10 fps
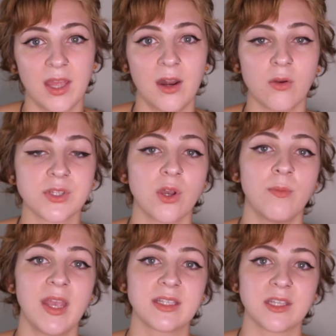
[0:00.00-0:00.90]
It also
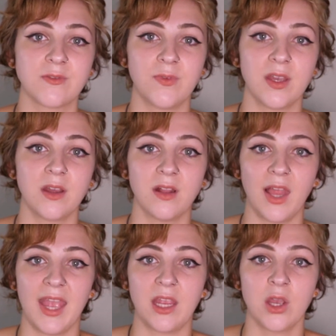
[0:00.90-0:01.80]
makes us feel
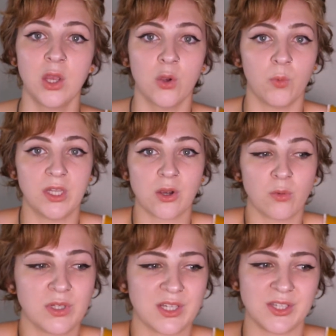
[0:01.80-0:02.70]
like we
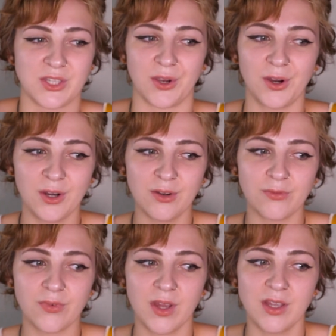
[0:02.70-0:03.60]
don't
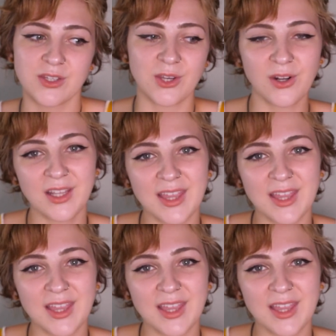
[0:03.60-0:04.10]
deserve certain